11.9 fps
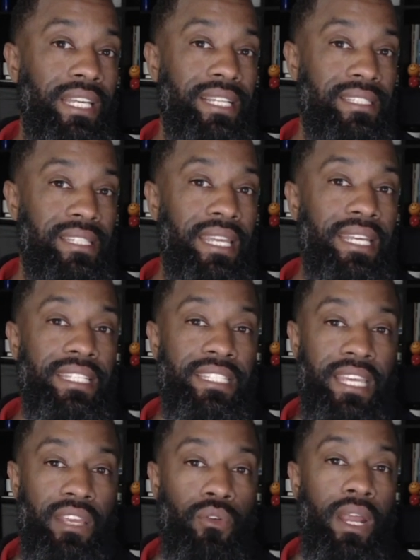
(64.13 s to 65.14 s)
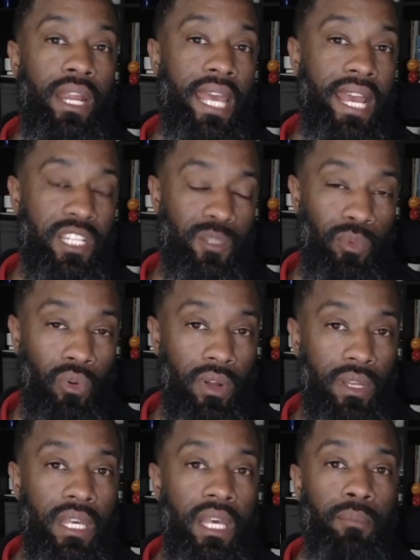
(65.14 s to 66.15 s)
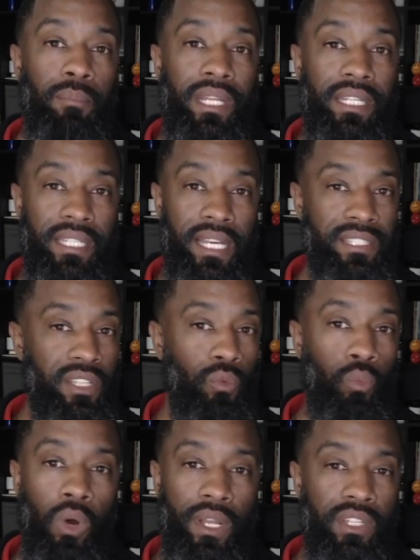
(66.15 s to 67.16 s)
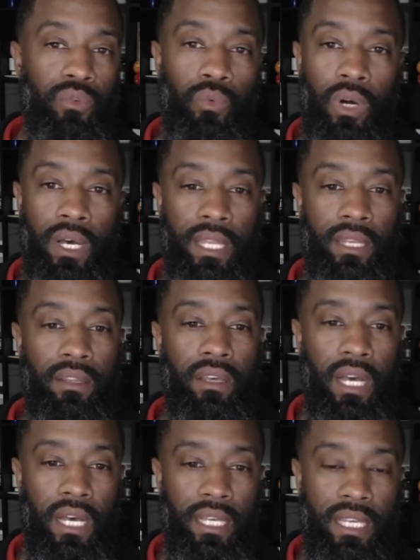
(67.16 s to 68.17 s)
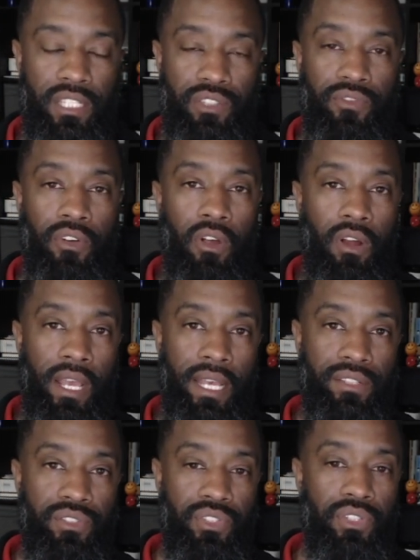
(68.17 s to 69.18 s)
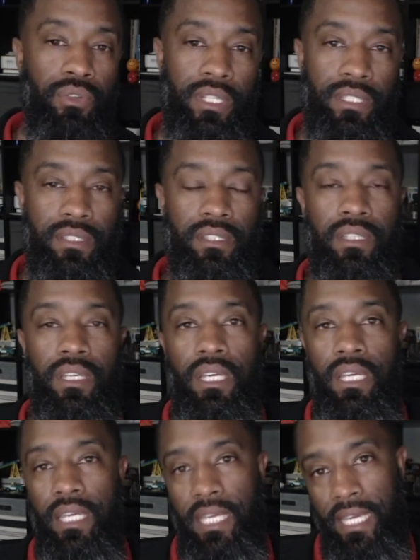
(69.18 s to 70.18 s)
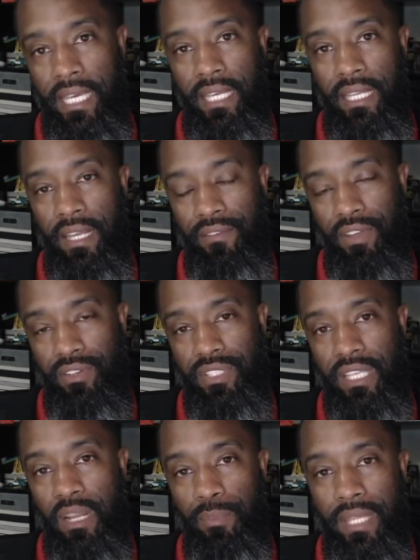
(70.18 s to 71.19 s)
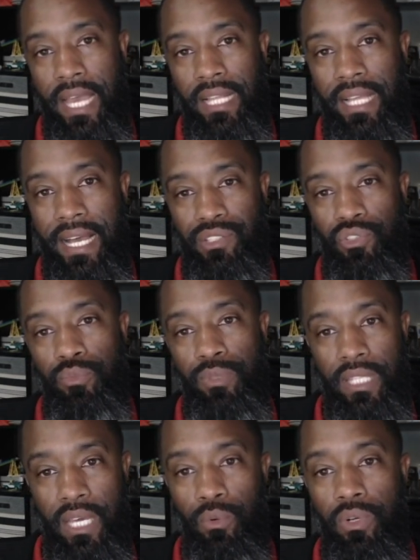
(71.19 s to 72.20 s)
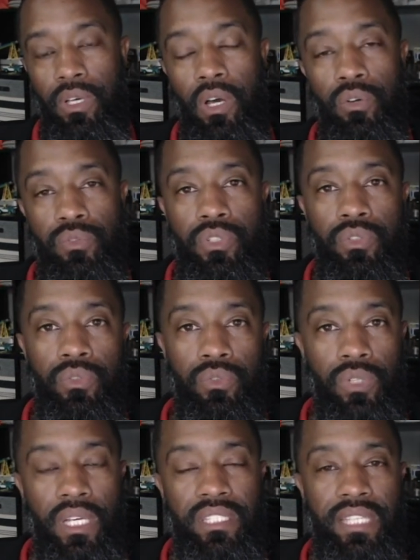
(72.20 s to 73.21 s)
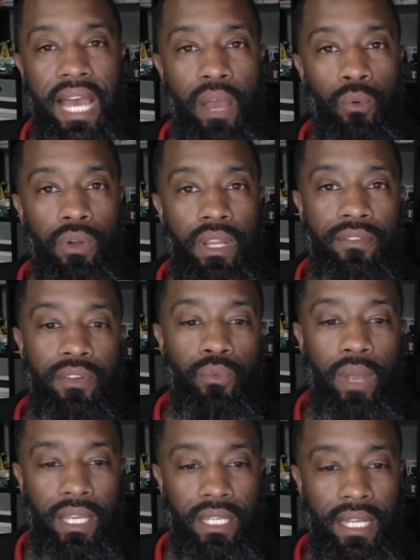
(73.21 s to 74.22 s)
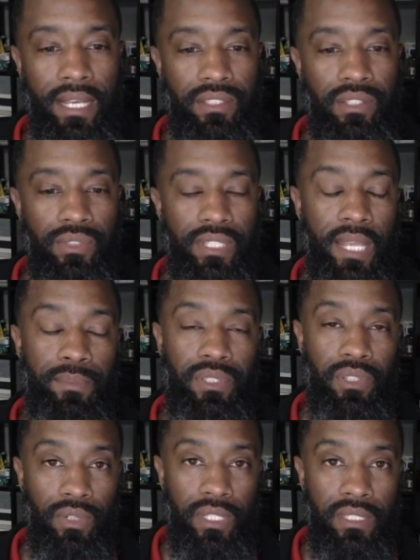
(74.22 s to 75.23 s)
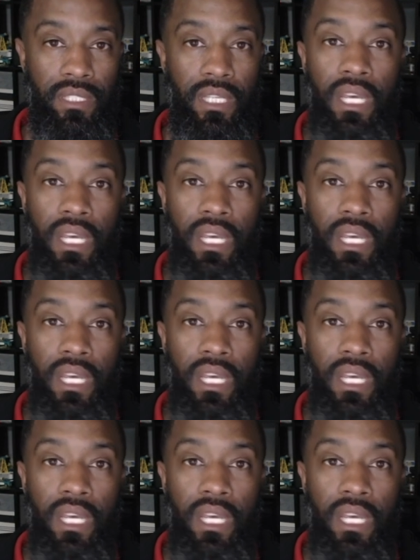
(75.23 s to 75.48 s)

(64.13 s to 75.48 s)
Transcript: a sync, it is a grade export, but it does it one-to-one as far as students, and if they're set up in that classroom, then they will go to Skyward if it recognizes those same students.